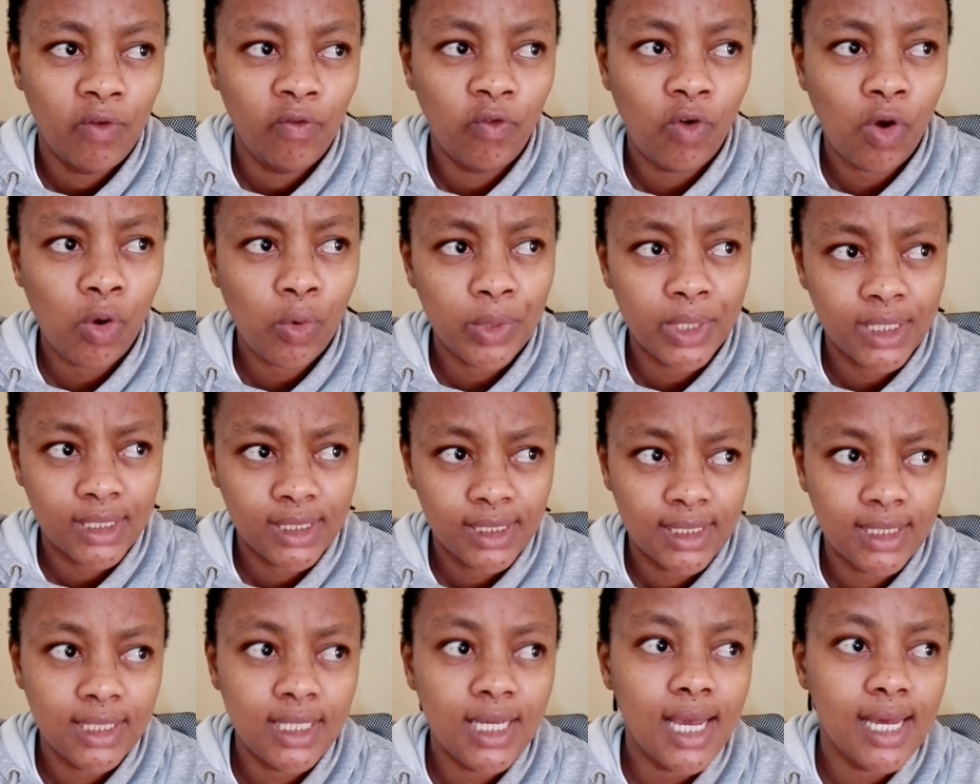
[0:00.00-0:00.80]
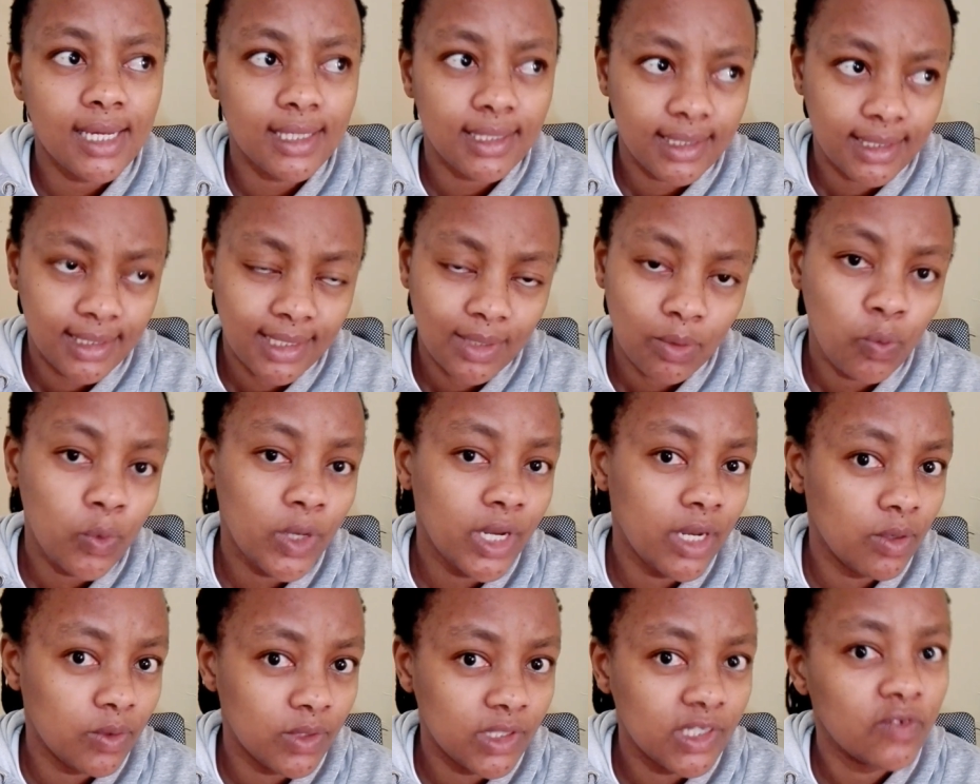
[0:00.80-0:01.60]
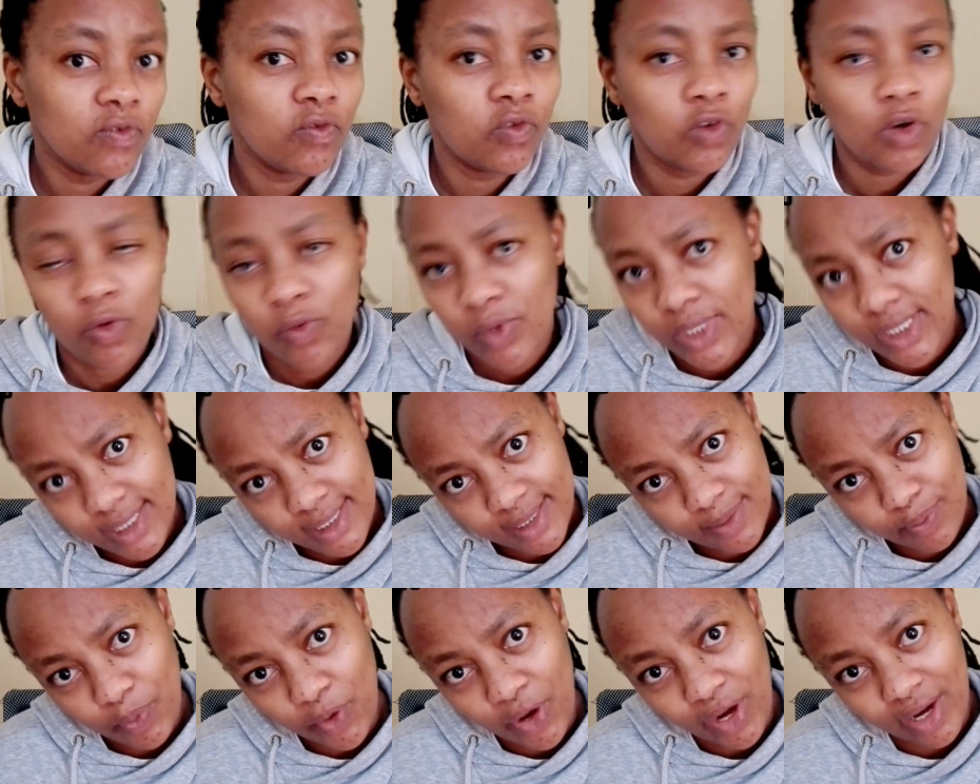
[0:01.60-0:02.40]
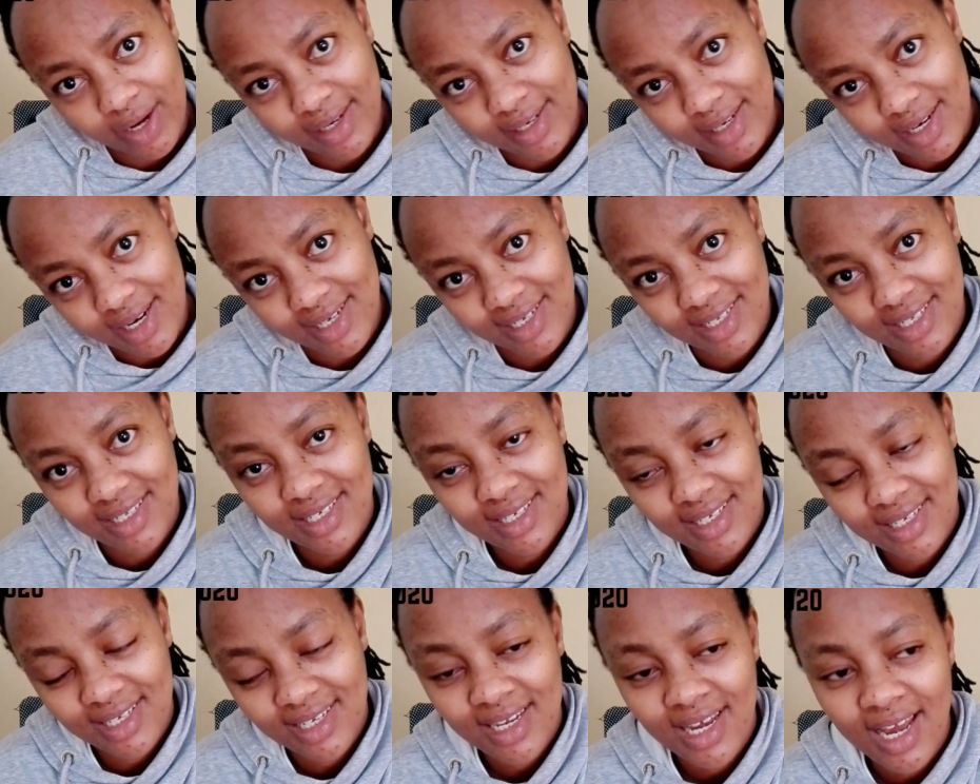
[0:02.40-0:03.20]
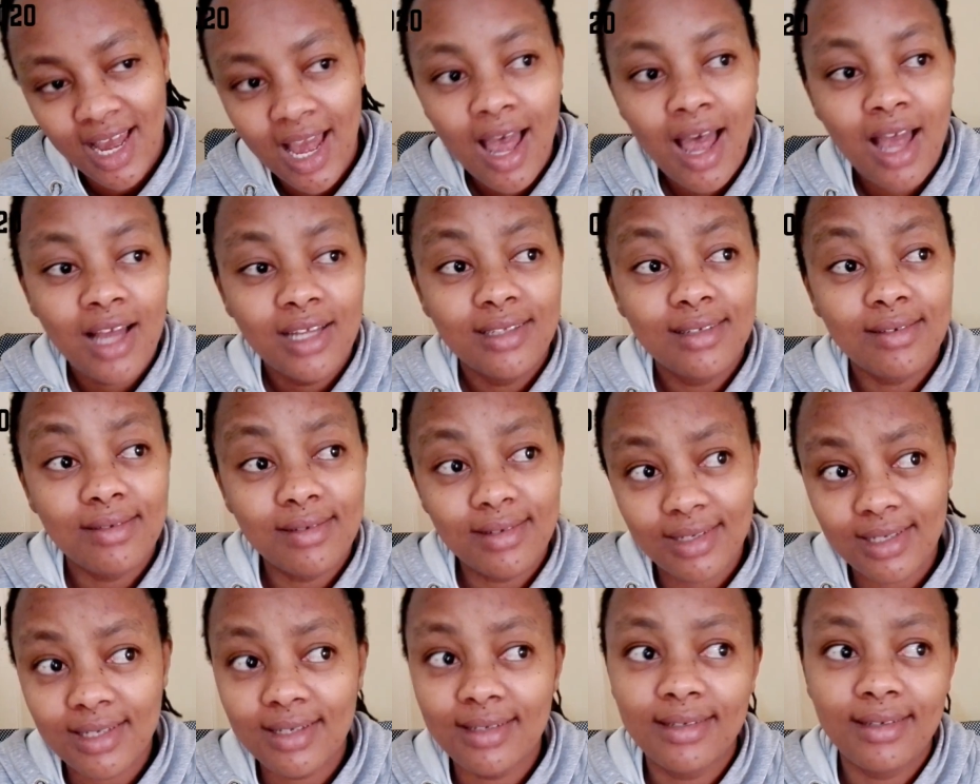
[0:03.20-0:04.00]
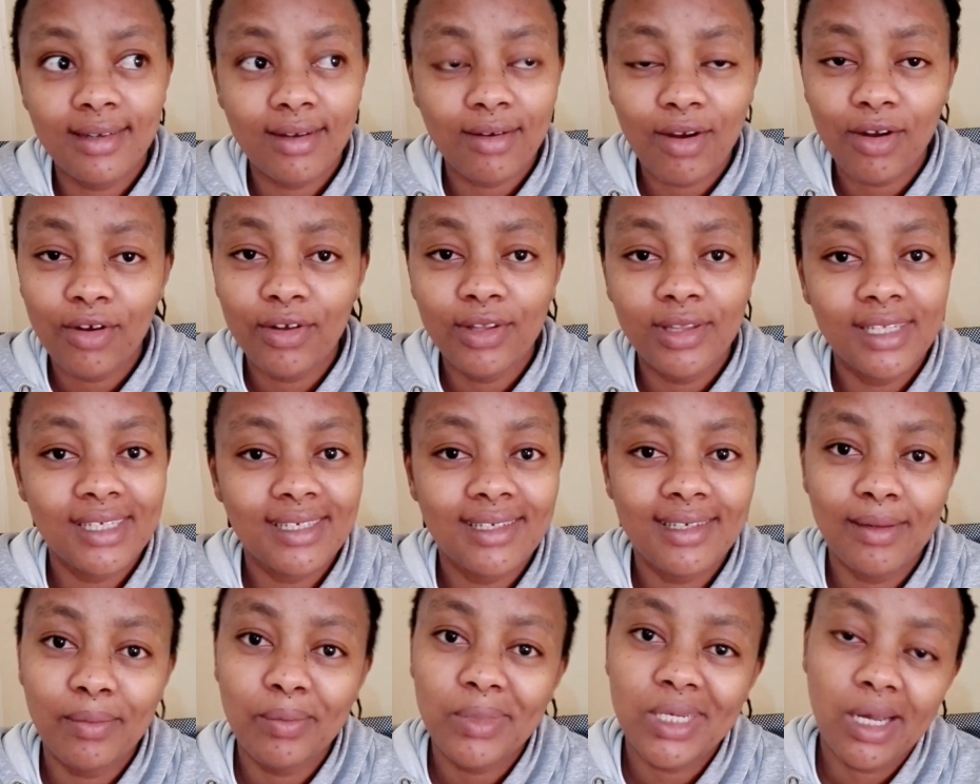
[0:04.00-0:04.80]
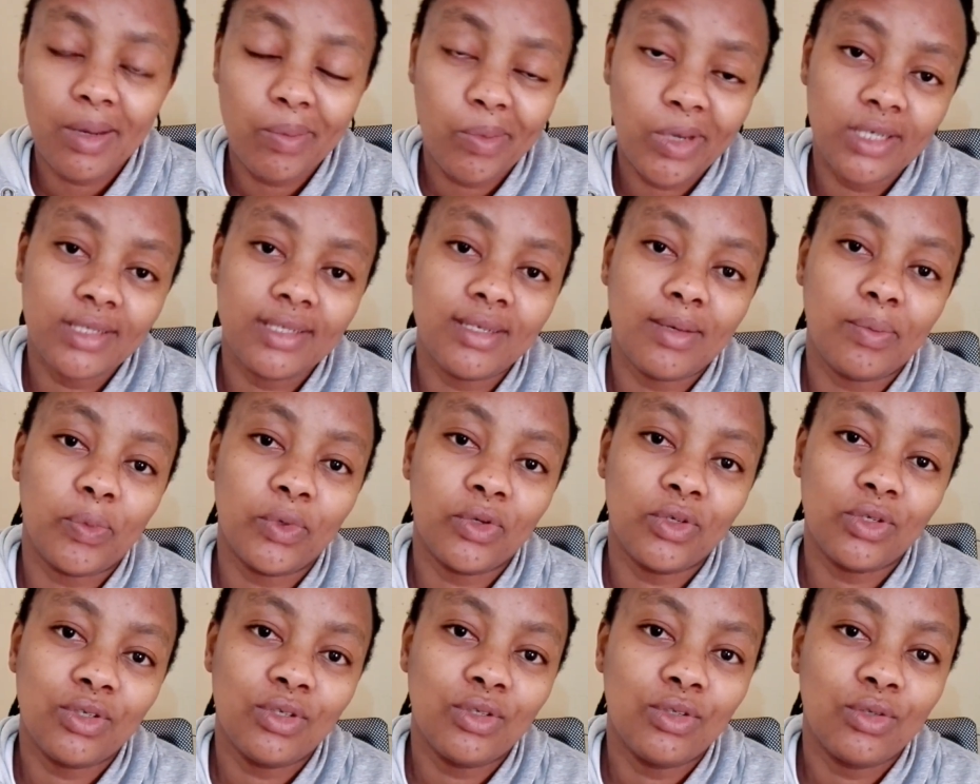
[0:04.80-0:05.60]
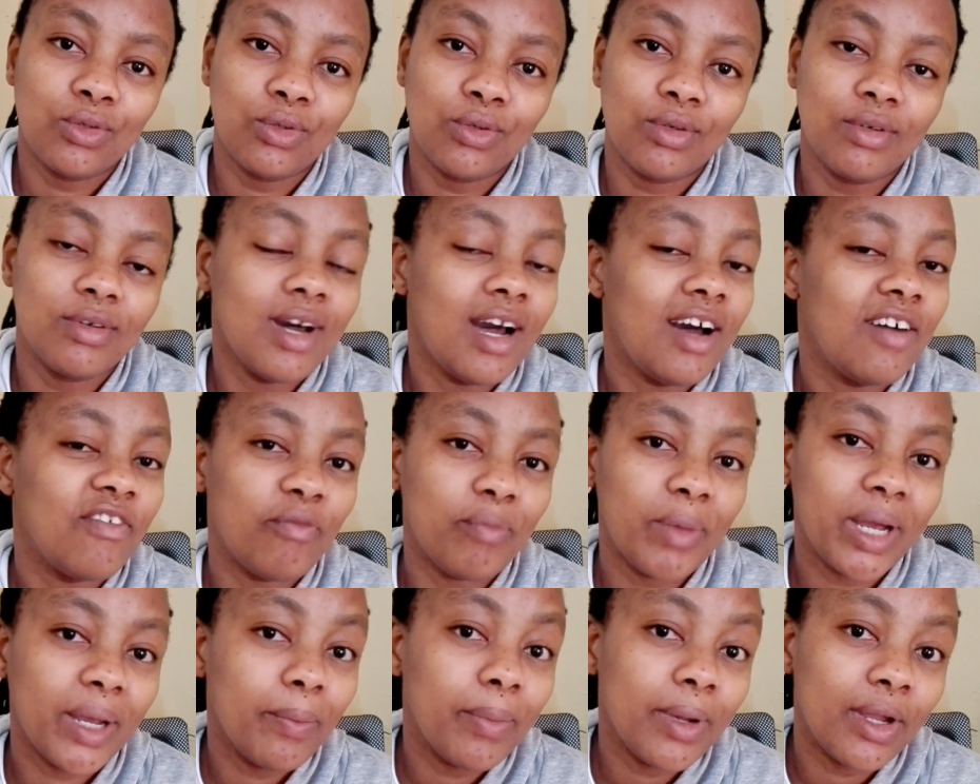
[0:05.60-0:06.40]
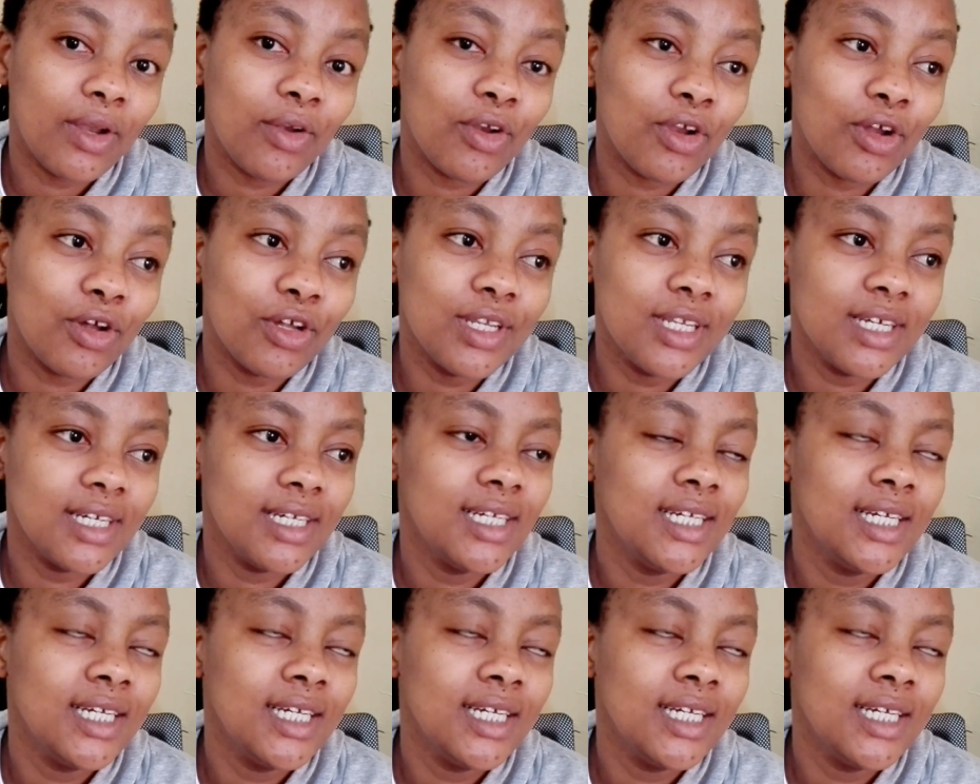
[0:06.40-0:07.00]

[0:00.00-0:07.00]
4 weeks, yes, when I was 4 weeks pregnant. Just around the same time I was supposed to have my period.